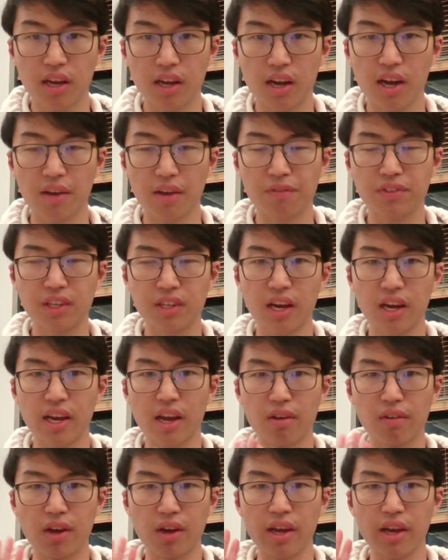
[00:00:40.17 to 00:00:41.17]

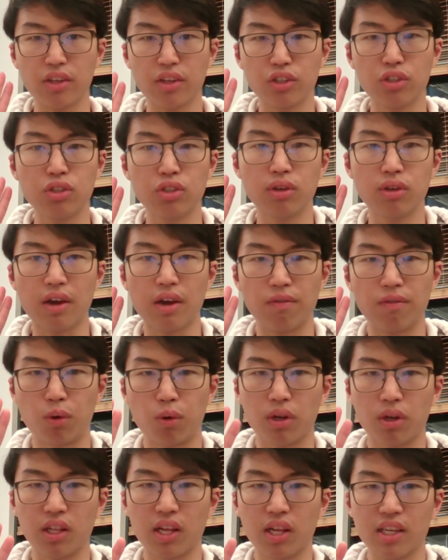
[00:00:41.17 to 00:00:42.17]
I used to have
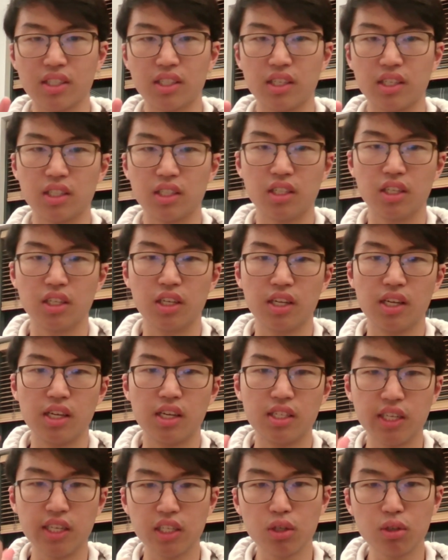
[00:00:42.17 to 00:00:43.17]
four classes:
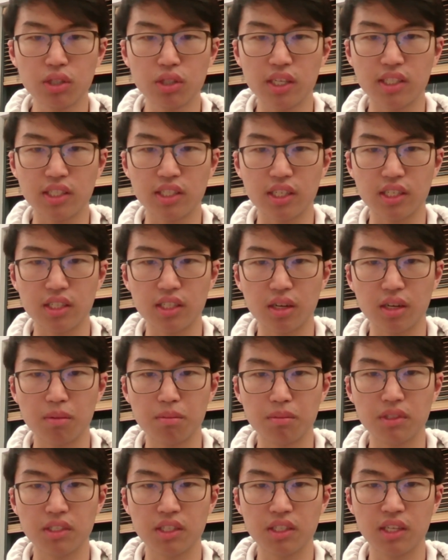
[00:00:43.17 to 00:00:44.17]
signals and
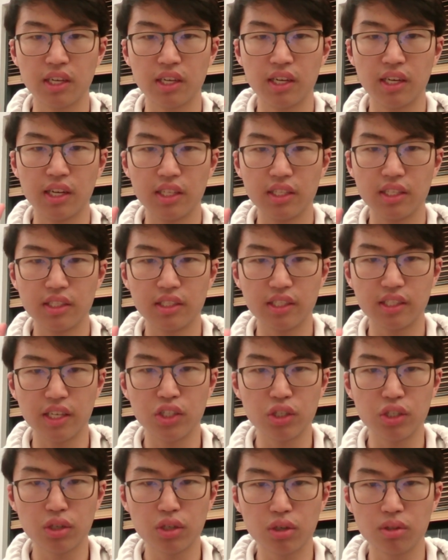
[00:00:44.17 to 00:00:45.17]
systems,
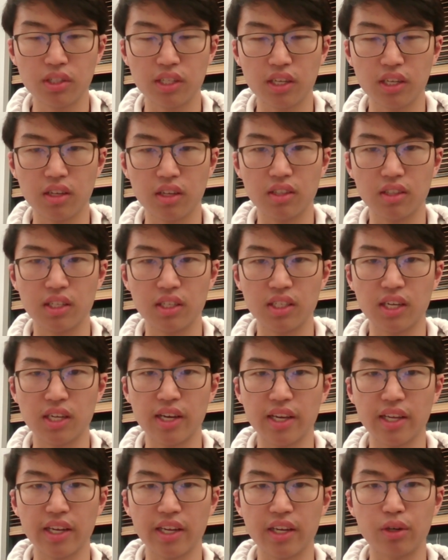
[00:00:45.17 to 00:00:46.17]

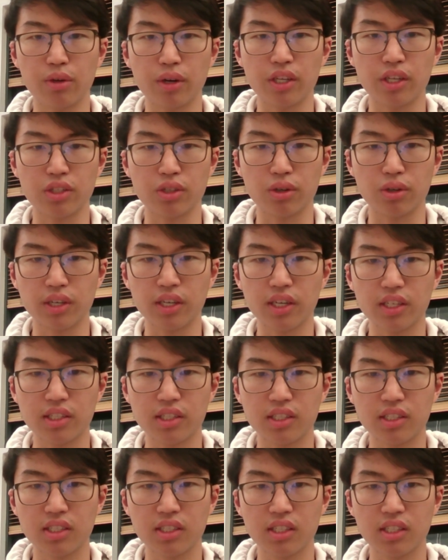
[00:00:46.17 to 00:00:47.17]
design and integrated
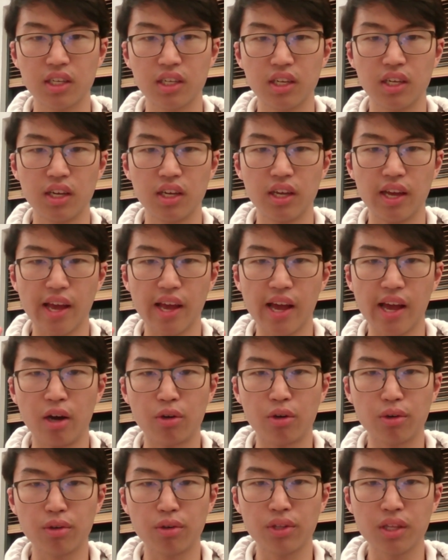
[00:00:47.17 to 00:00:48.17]
circuits,
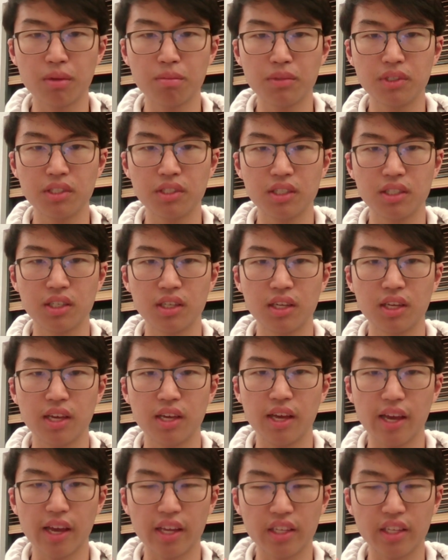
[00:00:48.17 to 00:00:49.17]
algorithms,
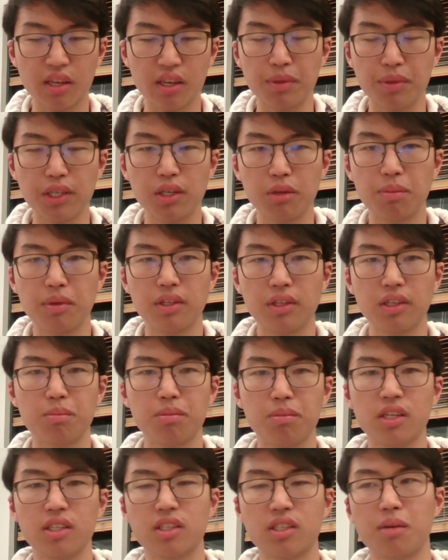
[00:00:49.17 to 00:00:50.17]
and computability
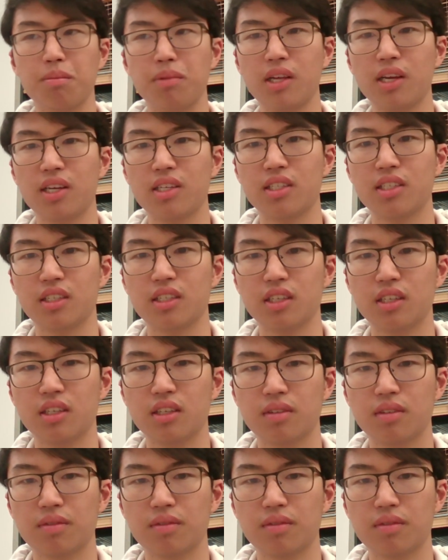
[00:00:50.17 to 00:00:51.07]
plus complexity.